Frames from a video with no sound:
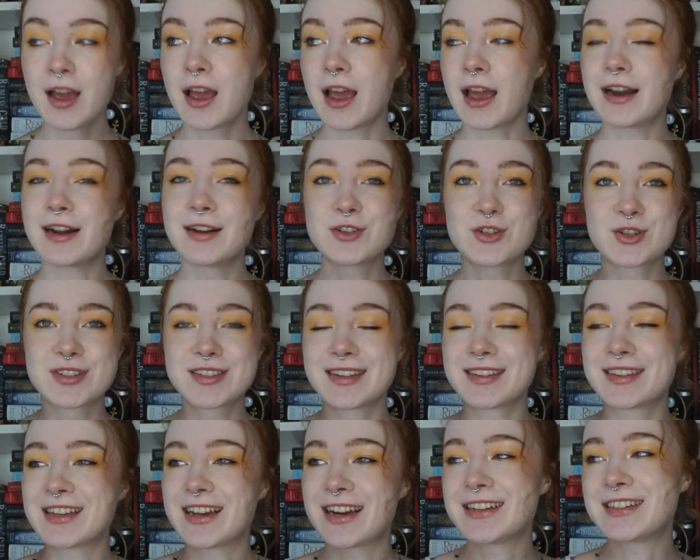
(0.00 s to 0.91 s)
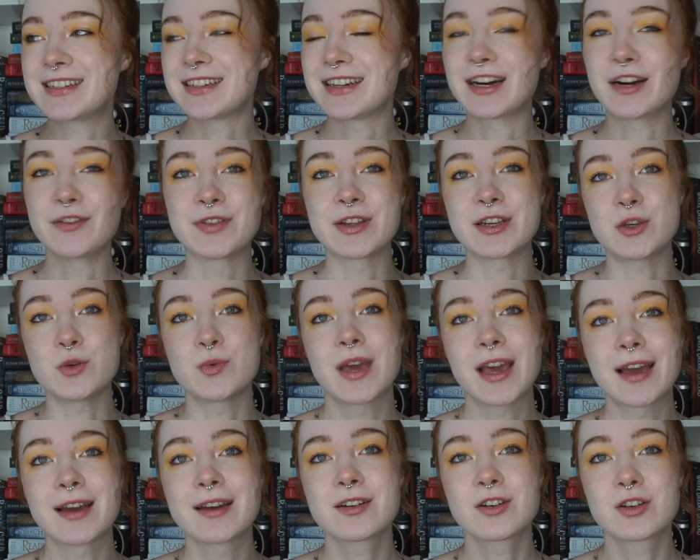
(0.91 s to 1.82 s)
And it's just like the idea of like, you
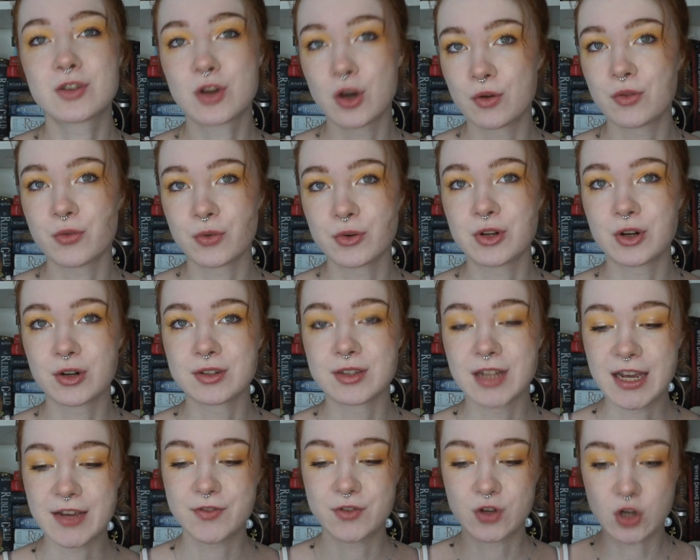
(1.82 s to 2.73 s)
can't go through your life